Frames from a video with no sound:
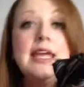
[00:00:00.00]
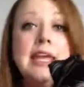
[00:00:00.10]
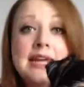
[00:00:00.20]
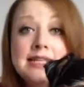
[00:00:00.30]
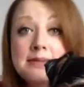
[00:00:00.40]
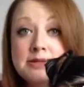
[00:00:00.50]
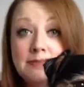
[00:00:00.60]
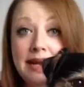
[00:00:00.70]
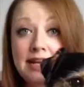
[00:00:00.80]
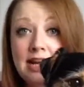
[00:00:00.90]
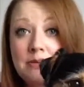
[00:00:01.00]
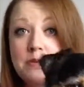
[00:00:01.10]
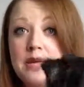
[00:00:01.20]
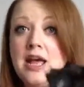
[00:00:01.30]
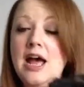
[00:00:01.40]
In terms of makeup,
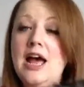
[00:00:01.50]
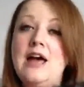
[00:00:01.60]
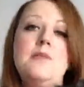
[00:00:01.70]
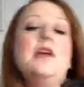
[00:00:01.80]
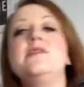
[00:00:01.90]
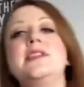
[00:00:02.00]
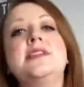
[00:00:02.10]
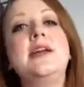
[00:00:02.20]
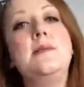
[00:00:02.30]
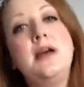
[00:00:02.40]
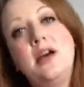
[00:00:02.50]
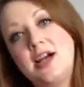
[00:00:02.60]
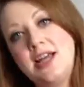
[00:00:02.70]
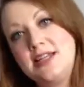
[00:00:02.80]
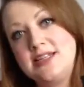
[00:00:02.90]
over the summer
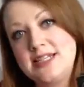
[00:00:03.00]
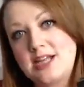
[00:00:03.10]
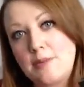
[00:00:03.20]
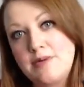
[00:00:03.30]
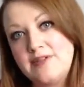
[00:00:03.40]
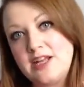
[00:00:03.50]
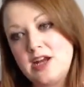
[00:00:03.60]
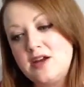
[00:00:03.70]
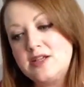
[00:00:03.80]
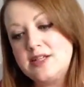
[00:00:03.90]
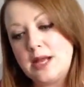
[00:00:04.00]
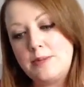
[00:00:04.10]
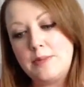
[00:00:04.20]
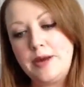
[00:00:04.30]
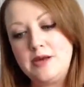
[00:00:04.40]
I did a couple of videos and a
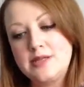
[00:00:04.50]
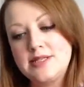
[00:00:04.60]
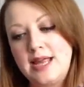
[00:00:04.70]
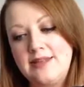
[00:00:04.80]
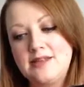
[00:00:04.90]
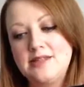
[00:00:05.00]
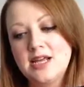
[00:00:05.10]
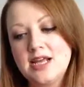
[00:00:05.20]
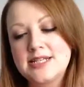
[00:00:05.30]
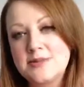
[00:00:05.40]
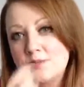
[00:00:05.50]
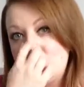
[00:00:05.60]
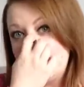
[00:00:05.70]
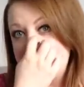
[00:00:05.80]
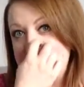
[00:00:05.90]
couple of posts, and some
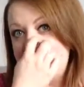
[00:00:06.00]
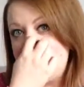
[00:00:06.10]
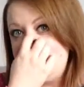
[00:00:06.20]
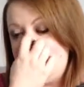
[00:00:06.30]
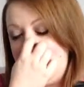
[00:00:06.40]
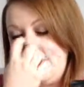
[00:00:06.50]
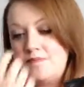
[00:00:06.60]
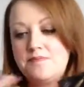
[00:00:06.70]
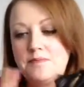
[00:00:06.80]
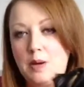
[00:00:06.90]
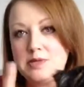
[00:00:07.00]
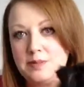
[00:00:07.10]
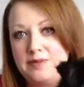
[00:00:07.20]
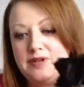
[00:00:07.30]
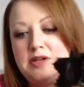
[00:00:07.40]
products have popped
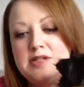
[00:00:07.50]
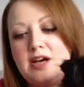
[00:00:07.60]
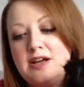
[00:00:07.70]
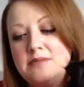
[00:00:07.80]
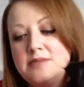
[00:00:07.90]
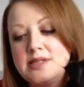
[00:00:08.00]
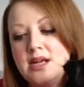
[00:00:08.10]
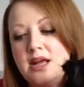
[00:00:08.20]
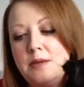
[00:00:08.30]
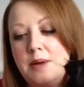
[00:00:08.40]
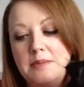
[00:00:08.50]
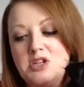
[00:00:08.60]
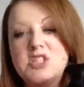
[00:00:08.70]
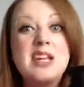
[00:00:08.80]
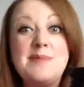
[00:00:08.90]
up a few times, but I'm
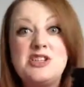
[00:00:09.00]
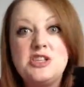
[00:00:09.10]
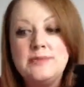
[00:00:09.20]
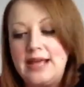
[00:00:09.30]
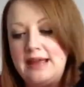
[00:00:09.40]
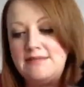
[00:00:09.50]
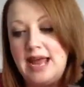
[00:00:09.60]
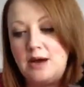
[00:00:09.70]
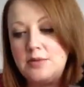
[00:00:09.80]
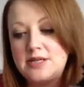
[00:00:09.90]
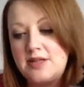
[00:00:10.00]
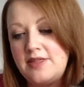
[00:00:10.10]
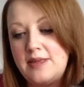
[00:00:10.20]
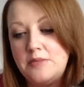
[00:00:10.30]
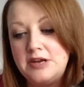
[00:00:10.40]
just going to mention them again now because I
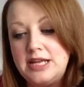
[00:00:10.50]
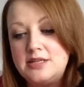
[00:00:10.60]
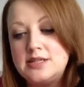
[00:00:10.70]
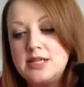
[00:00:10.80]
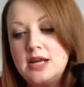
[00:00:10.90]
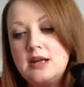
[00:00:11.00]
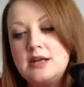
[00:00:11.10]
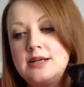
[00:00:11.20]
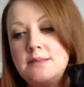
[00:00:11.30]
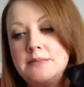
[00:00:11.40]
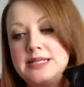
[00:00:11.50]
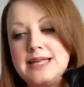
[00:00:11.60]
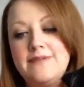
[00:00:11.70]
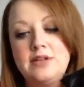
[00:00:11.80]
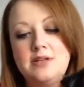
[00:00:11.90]
think they're brilliant. Number
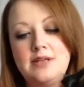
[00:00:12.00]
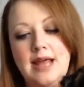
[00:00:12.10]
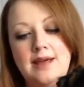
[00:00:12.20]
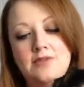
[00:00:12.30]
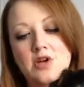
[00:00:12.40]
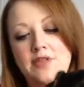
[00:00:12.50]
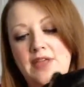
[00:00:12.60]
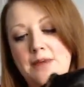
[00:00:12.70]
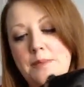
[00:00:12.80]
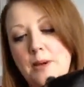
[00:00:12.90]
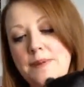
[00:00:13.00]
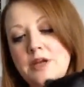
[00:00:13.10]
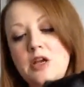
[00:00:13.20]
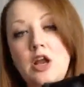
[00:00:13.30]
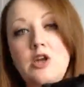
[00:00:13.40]
7 have got their Pop
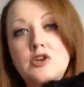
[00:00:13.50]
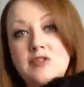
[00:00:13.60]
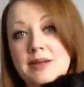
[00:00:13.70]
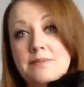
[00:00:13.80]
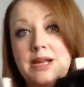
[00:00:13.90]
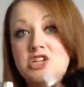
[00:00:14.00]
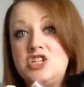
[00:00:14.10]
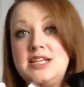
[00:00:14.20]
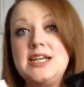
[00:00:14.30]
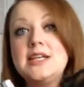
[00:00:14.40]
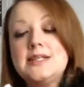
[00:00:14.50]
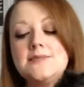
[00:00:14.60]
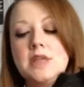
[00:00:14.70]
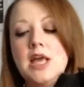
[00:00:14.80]
and Glow Cream Blush Sticks.